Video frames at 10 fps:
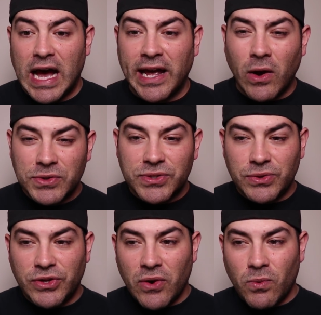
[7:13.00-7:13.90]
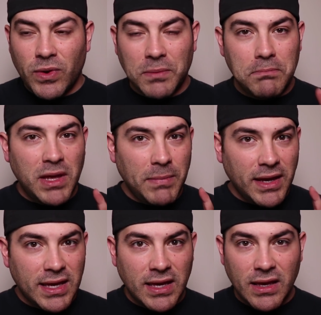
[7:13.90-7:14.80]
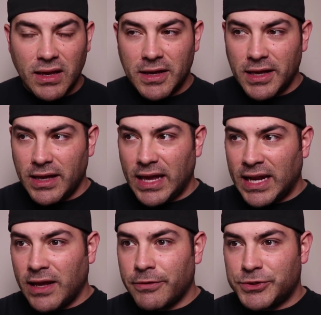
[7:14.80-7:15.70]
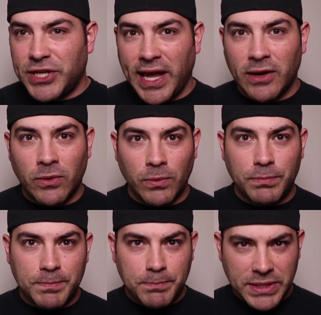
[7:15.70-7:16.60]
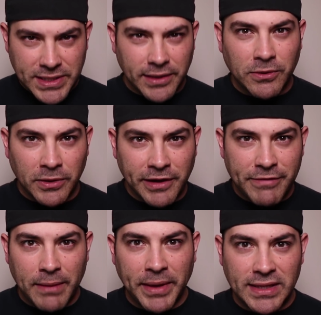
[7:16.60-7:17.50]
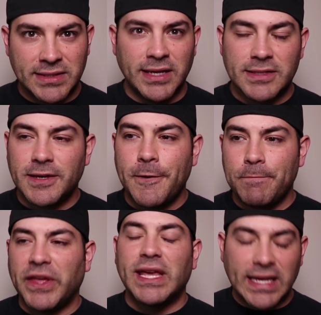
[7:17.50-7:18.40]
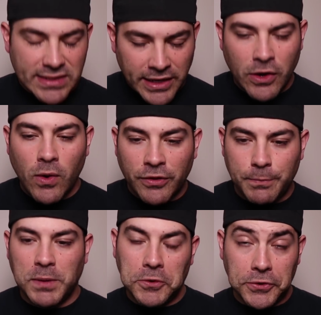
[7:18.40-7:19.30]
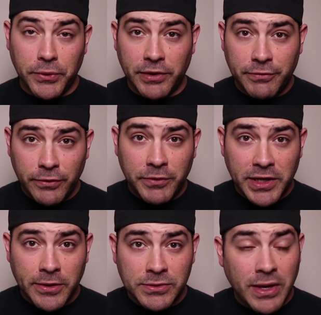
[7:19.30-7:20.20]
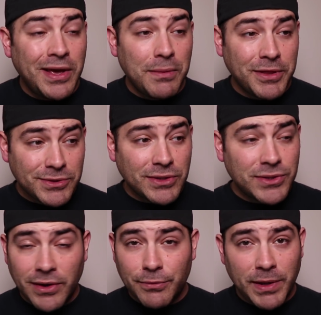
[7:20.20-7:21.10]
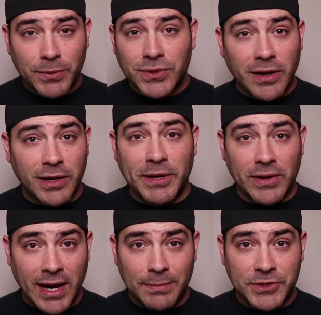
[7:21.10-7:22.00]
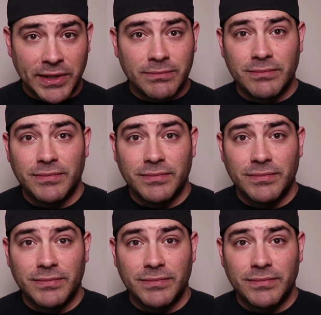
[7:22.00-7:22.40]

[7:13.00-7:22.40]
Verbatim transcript: I also don't want to mimic any other channel particularly, if that makes sense. Like, yes, I know other people are doing food videos, but there's also other people talking about cop shit.